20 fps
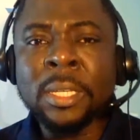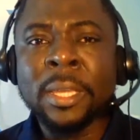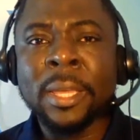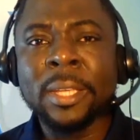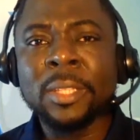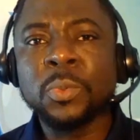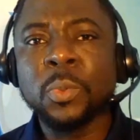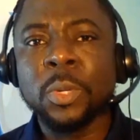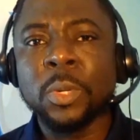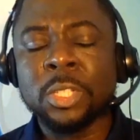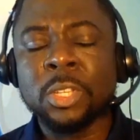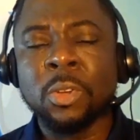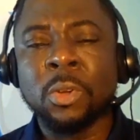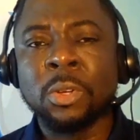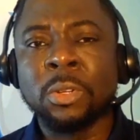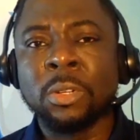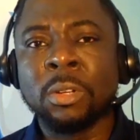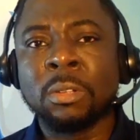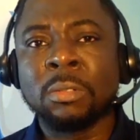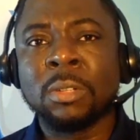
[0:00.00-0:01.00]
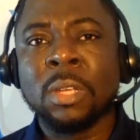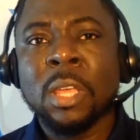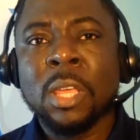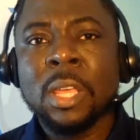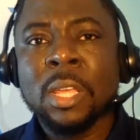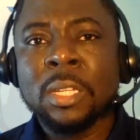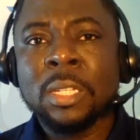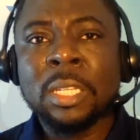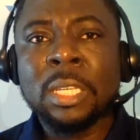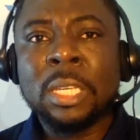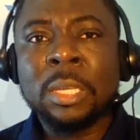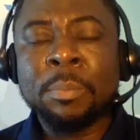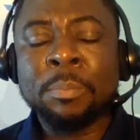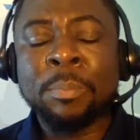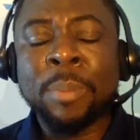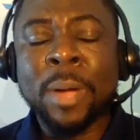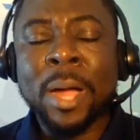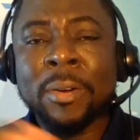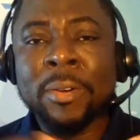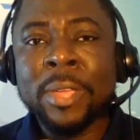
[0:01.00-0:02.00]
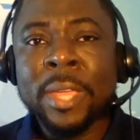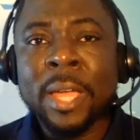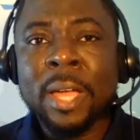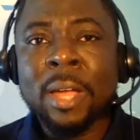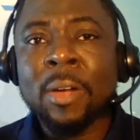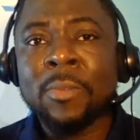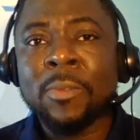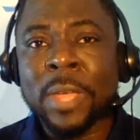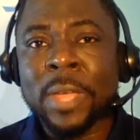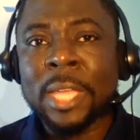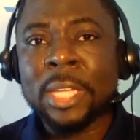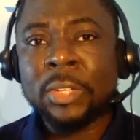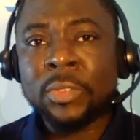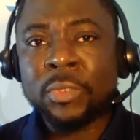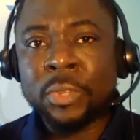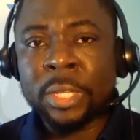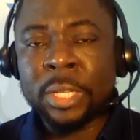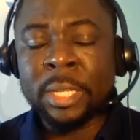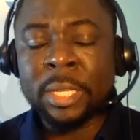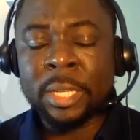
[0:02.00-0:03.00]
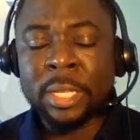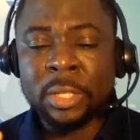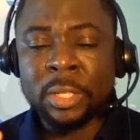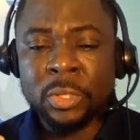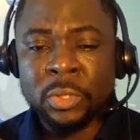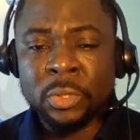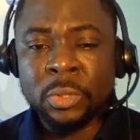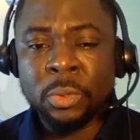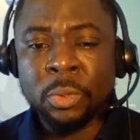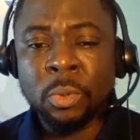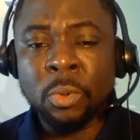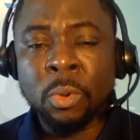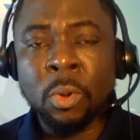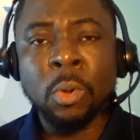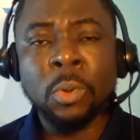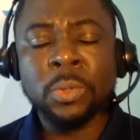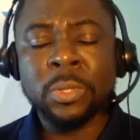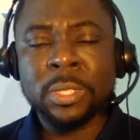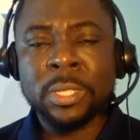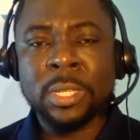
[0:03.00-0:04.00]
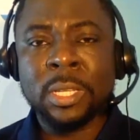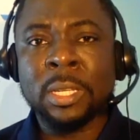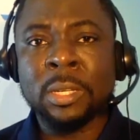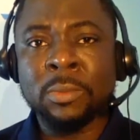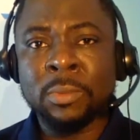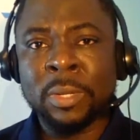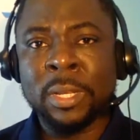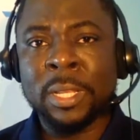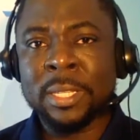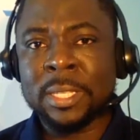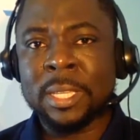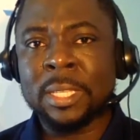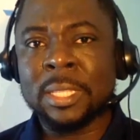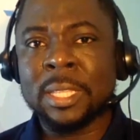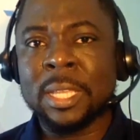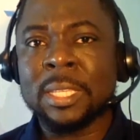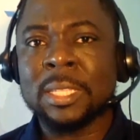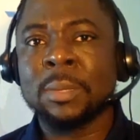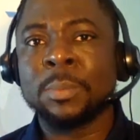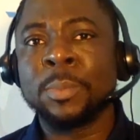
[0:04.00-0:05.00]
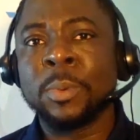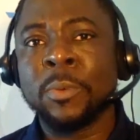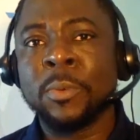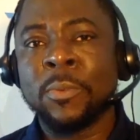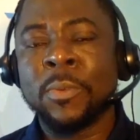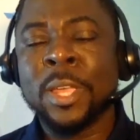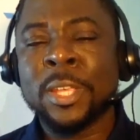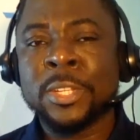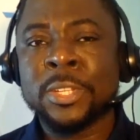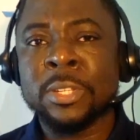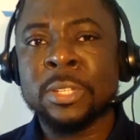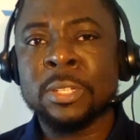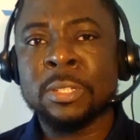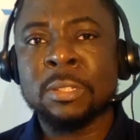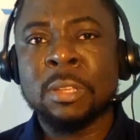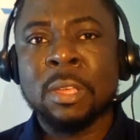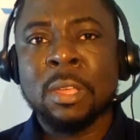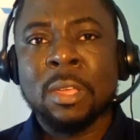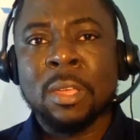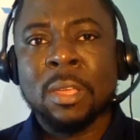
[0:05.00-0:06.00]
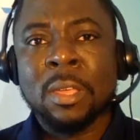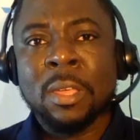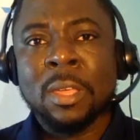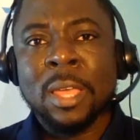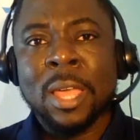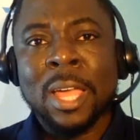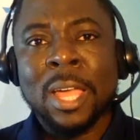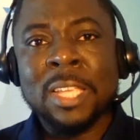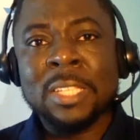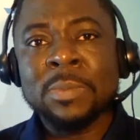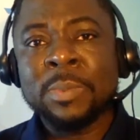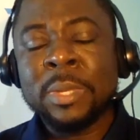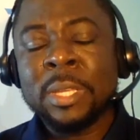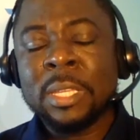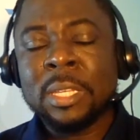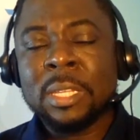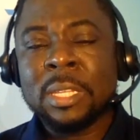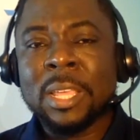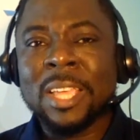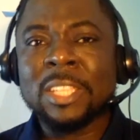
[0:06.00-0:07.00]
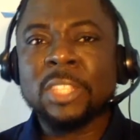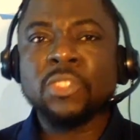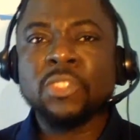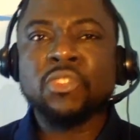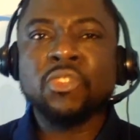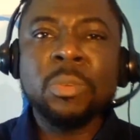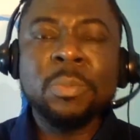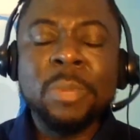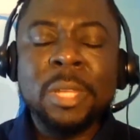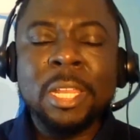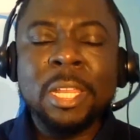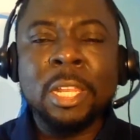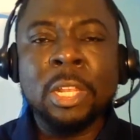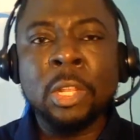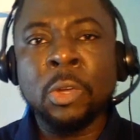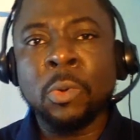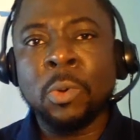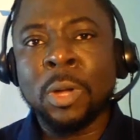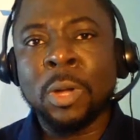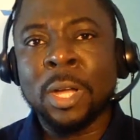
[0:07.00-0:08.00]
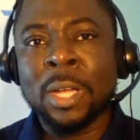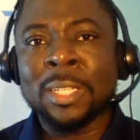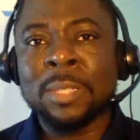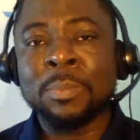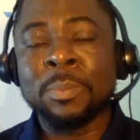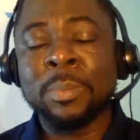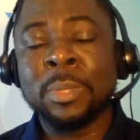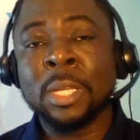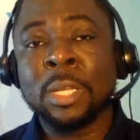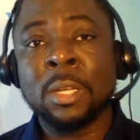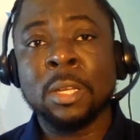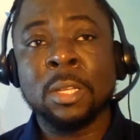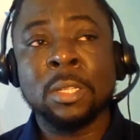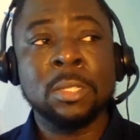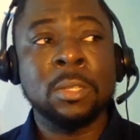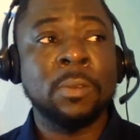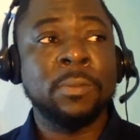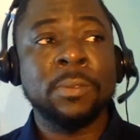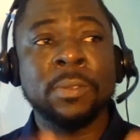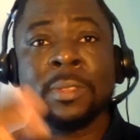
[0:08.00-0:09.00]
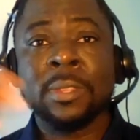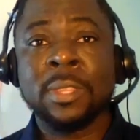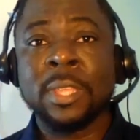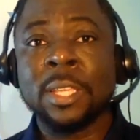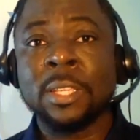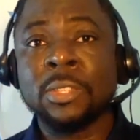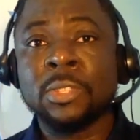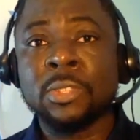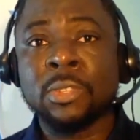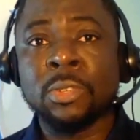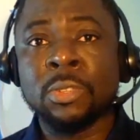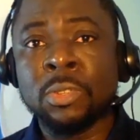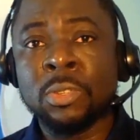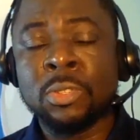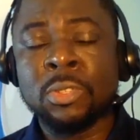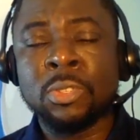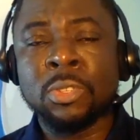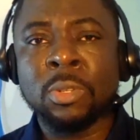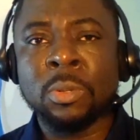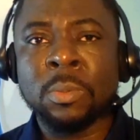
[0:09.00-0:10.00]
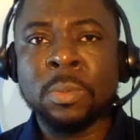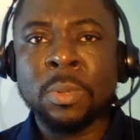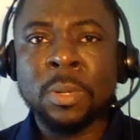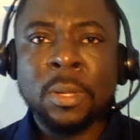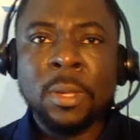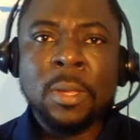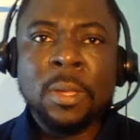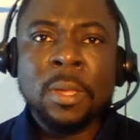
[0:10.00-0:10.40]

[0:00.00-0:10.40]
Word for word: here's what's going on the barrier of entry into wholesaling real estate as a profession has been extremely lowered because of thanks to YouTube.